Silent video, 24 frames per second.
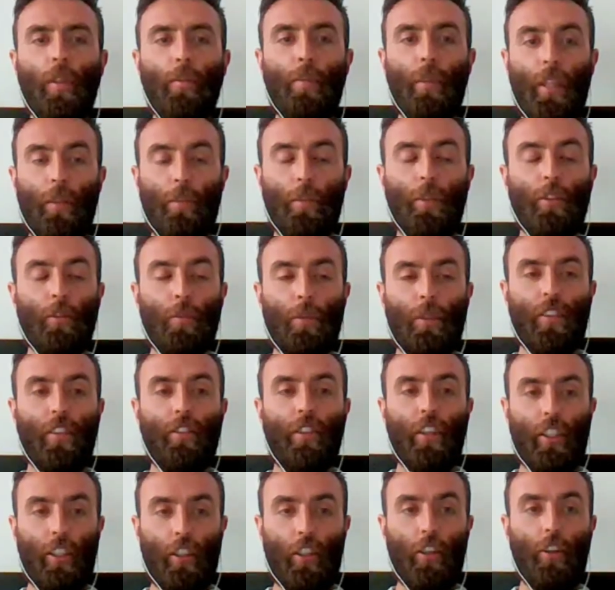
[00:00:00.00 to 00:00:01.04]
of people
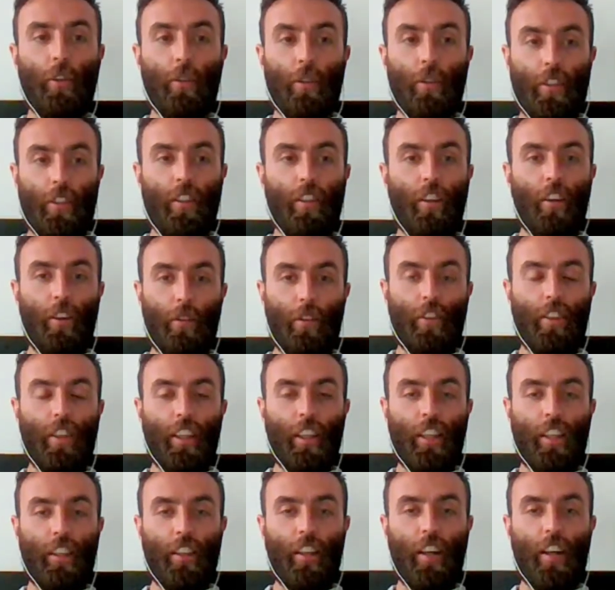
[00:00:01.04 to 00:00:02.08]
specifically who were
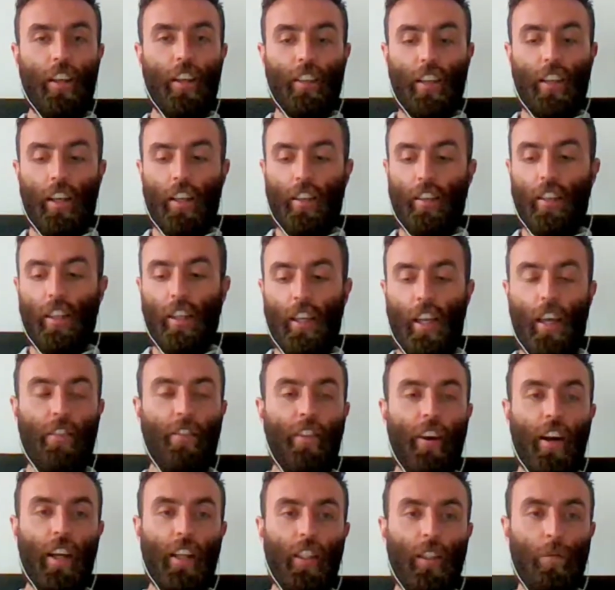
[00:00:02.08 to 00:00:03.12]
thinking that exact thing.
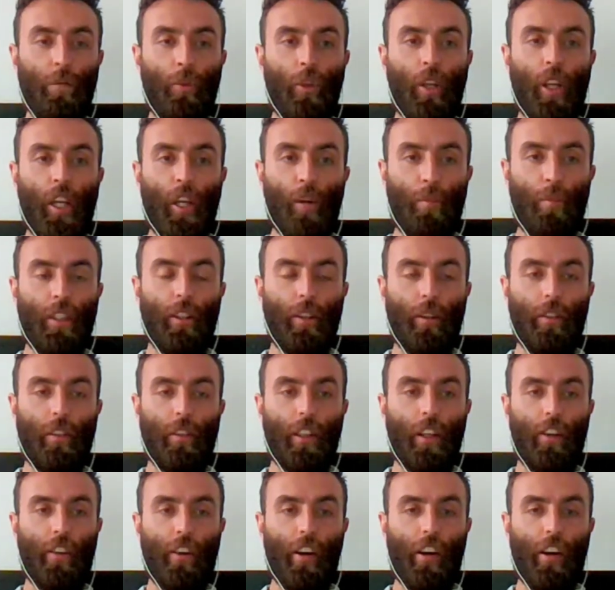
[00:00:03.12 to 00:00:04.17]
If I had the money, I'd be doing
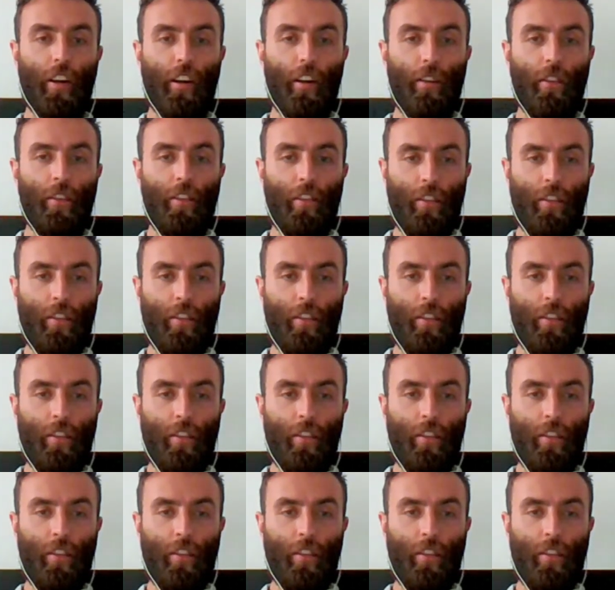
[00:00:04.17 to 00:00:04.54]
that right now.